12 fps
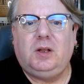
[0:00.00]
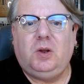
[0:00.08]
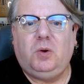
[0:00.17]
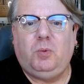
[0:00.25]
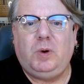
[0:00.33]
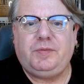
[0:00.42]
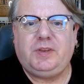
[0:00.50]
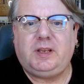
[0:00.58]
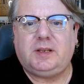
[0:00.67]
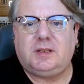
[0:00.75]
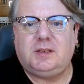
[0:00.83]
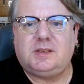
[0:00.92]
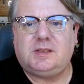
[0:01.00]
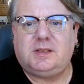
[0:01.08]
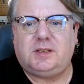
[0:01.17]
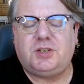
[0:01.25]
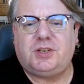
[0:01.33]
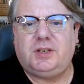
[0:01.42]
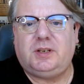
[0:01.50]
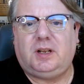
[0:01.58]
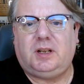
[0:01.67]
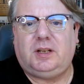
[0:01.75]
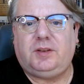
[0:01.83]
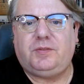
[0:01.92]
With the accession
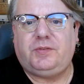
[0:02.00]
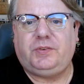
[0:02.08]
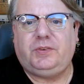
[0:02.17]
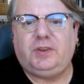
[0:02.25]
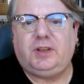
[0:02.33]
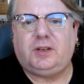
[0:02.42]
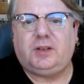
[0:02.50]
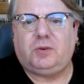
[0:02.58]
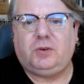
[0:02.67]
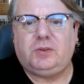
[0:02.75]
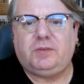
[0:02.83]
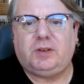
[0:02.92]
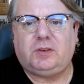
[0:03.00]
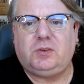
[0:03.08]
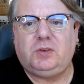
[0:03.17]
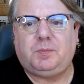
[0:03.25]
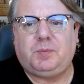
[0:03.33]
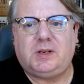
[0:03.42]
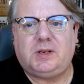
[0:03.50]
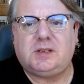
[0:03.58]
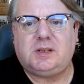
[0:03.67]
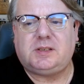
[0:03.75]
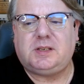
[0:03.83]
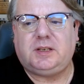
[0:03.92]
of Theodore Roosevelt to the
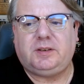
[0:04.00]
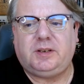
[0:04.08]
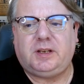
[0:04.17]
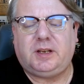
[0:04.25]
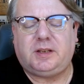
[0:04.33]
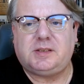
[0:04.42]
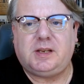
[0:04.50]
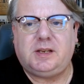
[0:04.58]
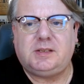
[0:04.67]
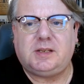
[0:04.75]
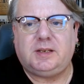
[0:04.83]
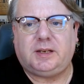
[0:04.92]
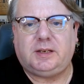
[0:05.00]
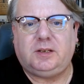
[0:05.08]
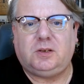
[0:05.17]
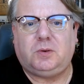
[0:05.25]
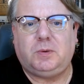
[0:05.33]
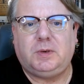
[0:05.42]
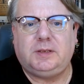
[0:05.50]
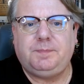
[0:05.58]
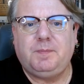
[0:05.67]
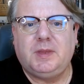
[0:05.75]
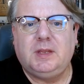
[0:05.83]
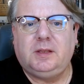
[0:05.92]
presidency of the United States in
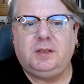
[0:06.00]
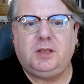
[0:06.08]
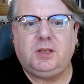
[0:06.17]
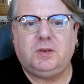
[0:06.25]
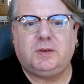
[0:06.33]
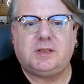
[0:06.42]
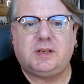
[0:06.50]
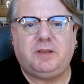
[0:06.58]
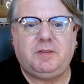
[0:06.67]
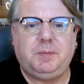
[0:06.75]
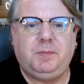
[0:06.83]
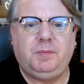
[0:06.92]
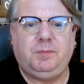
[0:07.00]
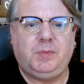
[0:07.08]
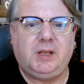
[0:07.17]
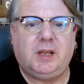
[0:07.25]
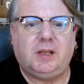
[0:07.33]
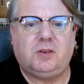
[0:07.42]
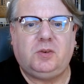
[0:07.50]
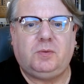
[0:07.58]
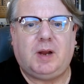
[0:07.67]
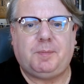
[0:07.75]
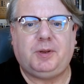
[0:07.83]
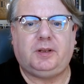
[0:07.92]
1901, the U.S. Navy began to
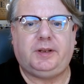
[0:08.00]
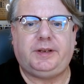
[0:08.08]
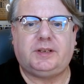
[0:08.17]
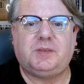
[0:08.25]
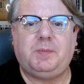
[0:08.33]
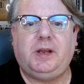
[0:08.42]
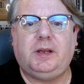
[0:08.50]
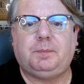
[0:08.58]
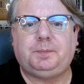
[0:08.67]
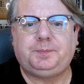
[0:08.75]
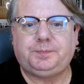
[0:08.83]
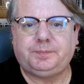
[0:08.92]
rapidly expand.